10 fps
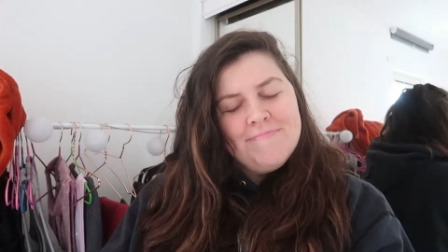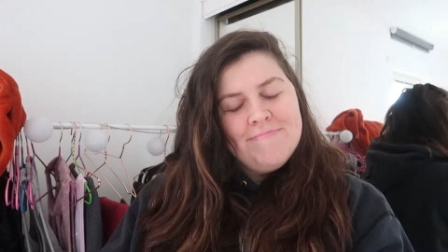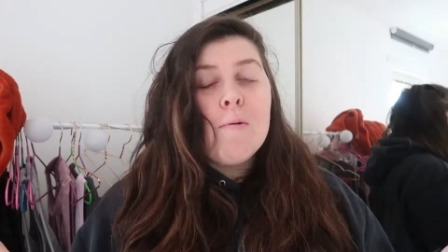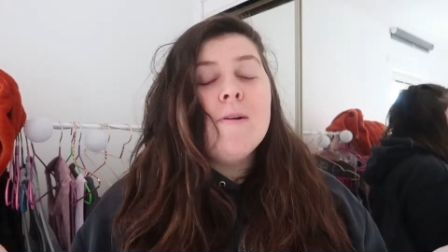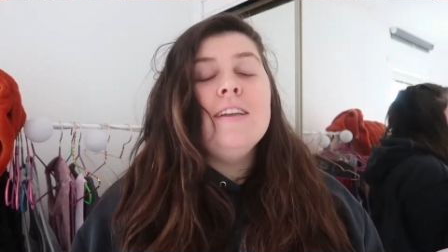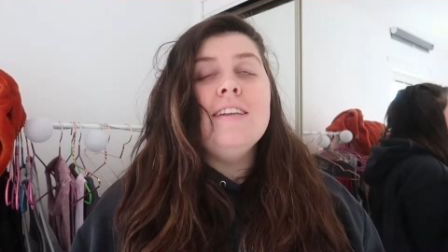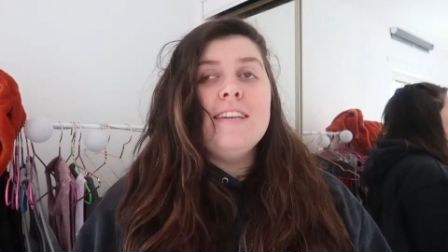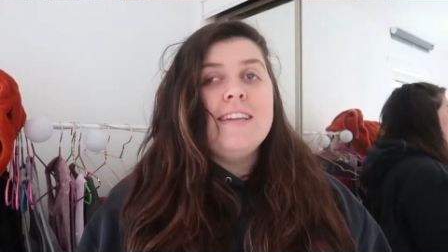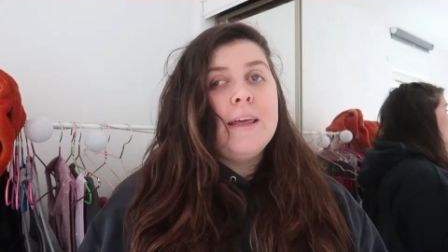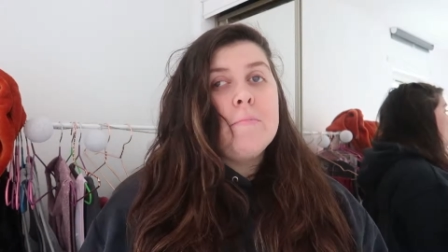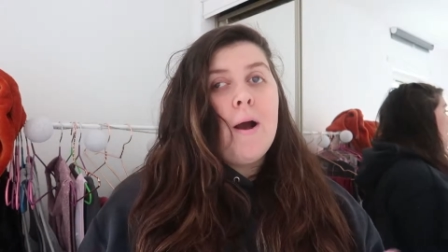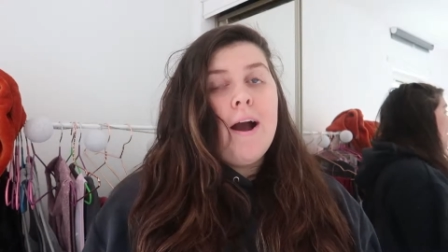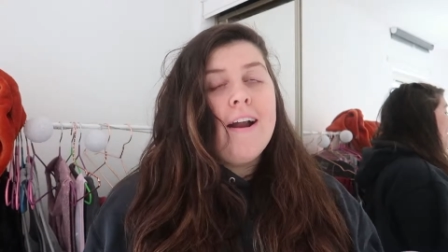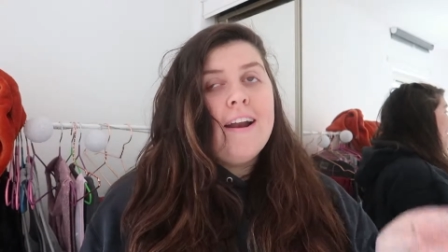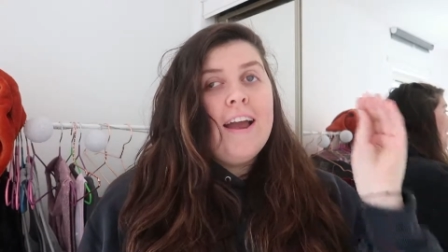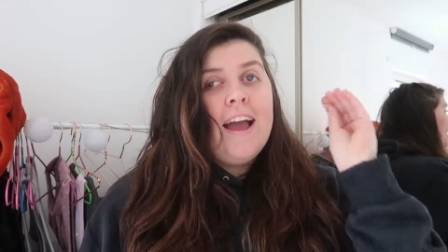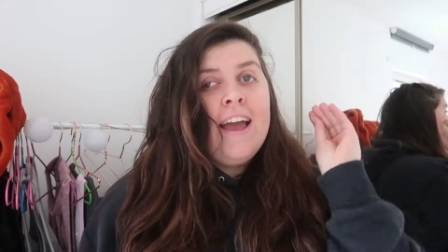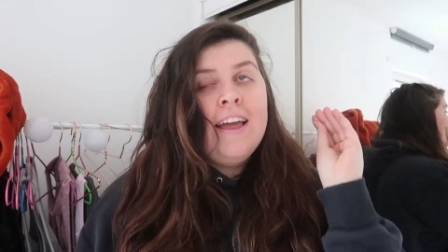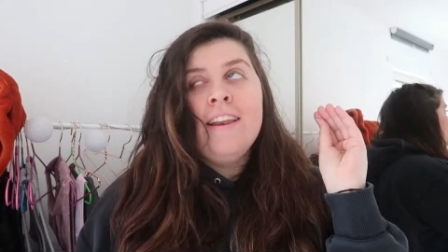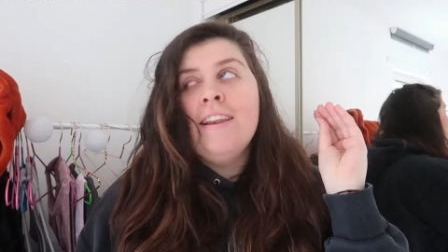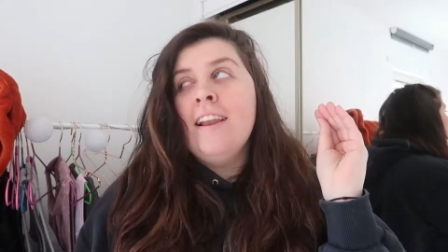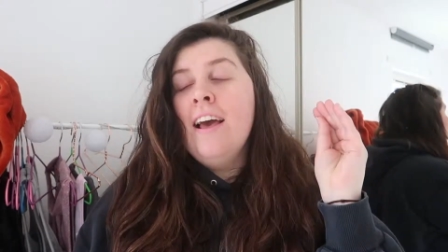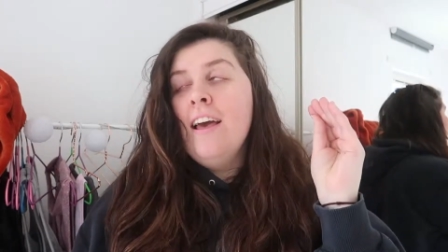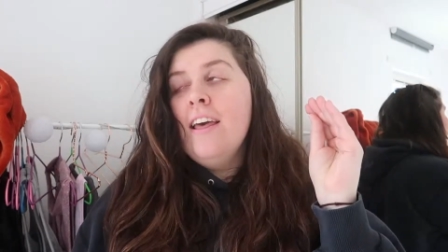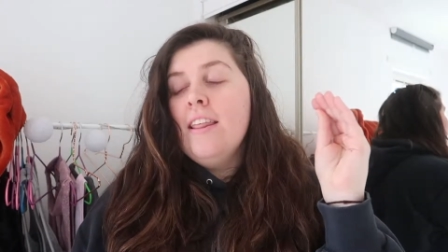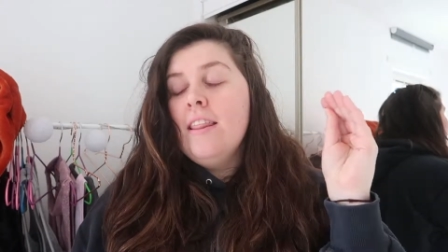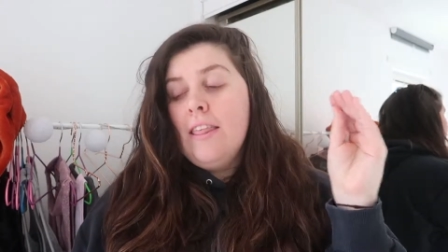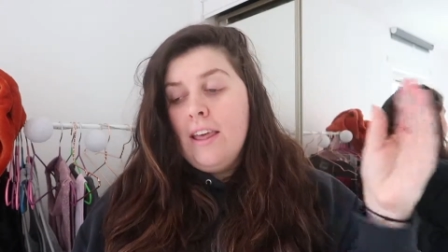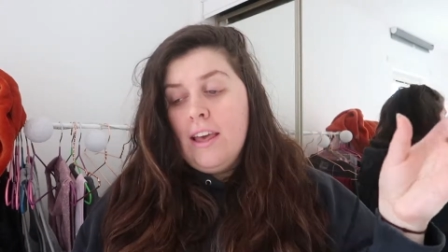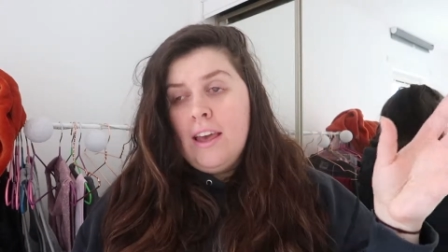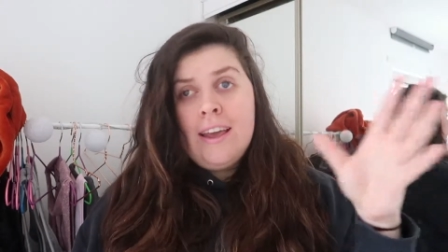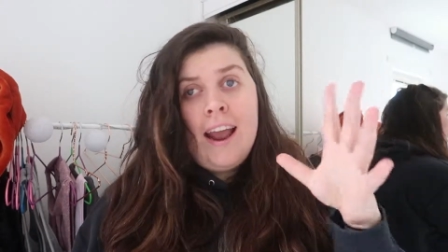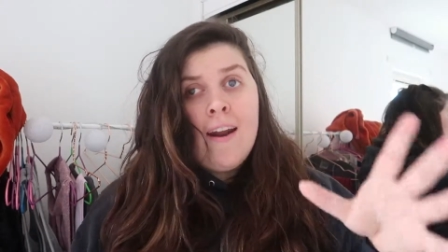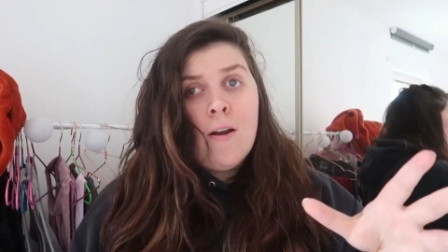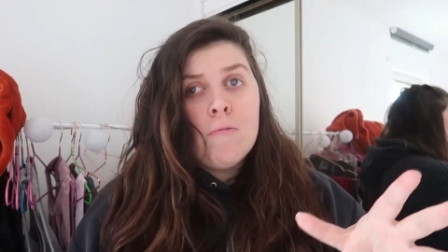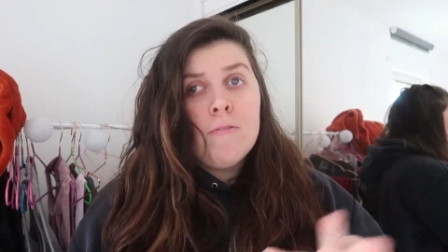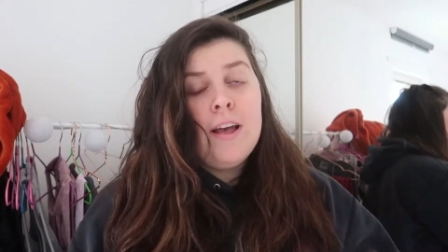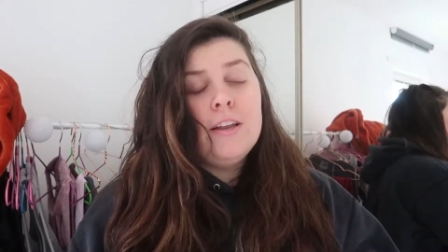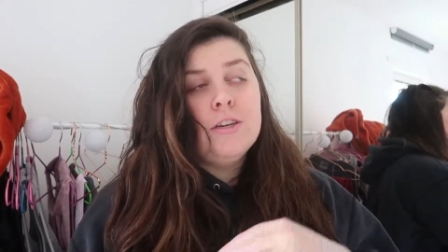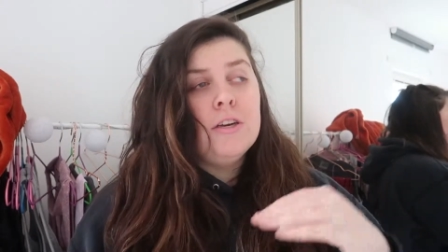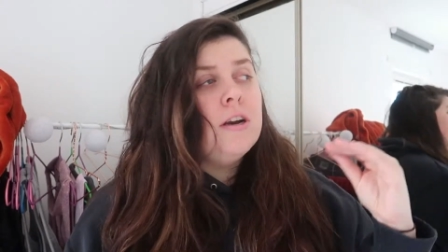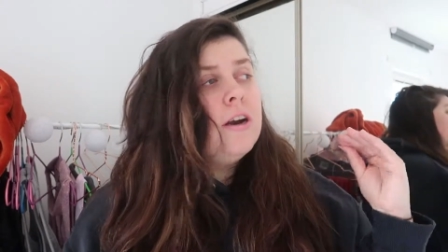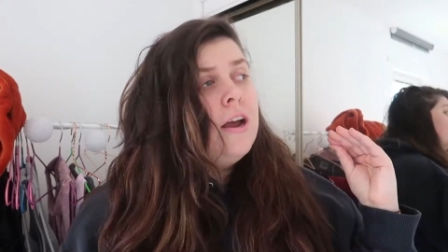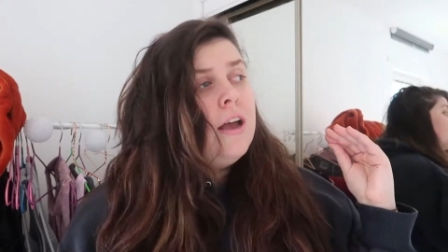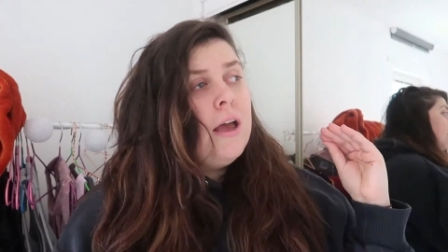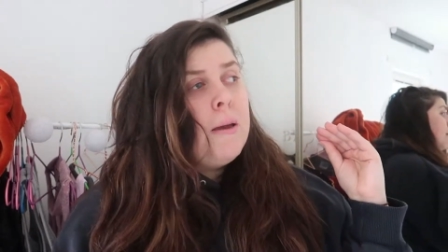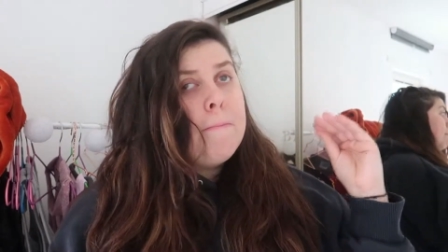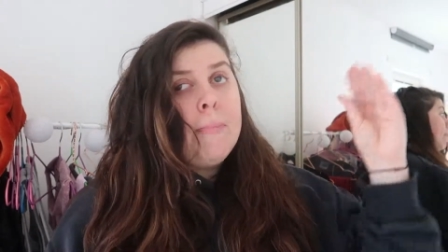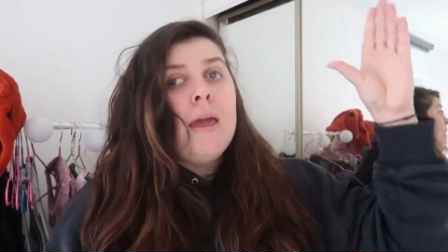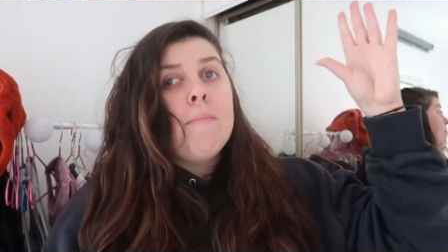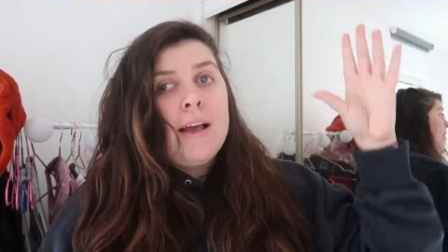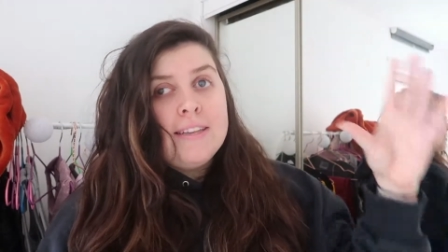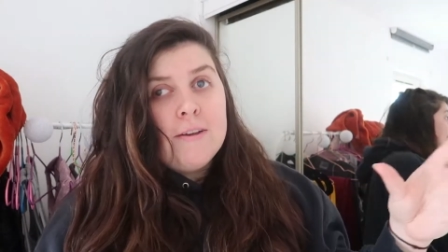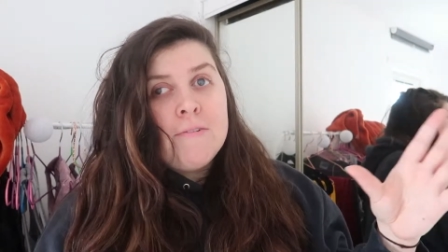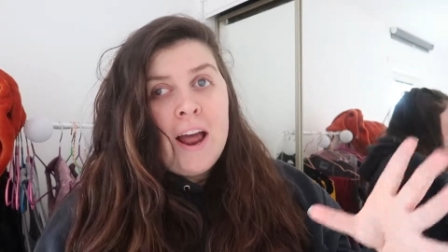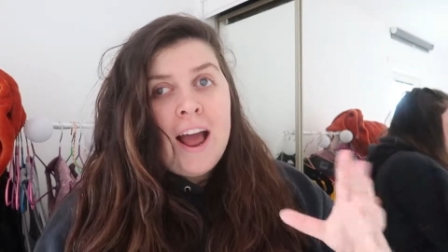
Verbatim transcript: I wanted to take part in the Carrie Hope Fletcher Me, Myself and